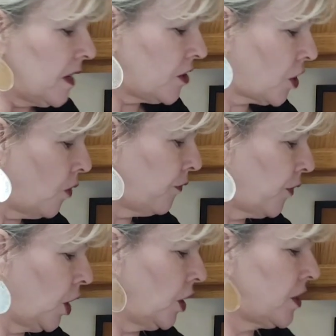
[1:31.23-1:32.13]
So
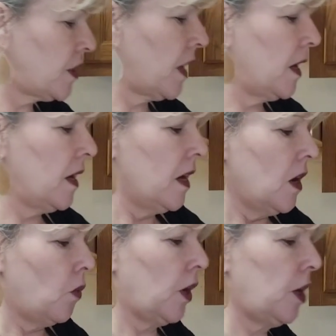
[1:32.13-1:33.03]
first,
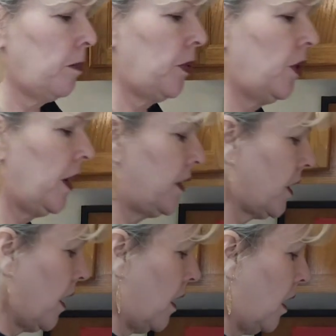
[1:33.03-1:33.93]
we're going to put
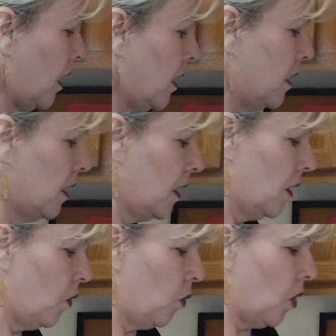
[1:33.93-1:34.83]

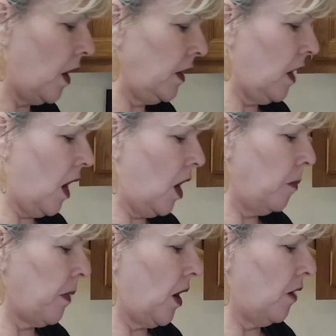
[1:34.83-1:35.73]
1
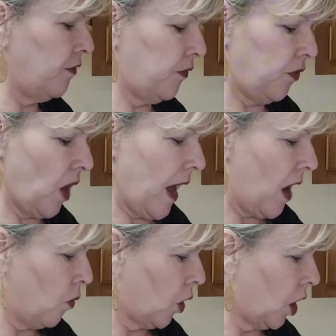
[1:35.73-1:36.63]
cup of
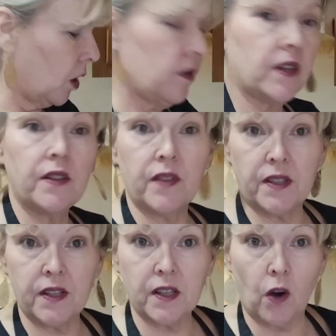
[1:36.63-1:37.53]
flour.
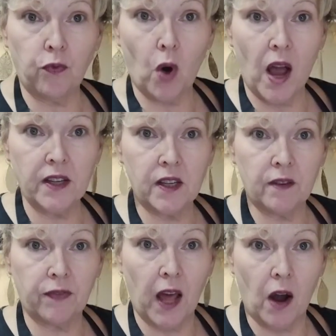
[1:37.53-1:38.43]
This is
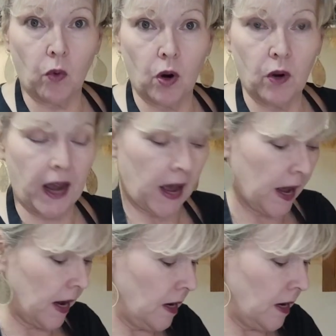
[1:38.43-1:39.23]
self-rising flour, okay?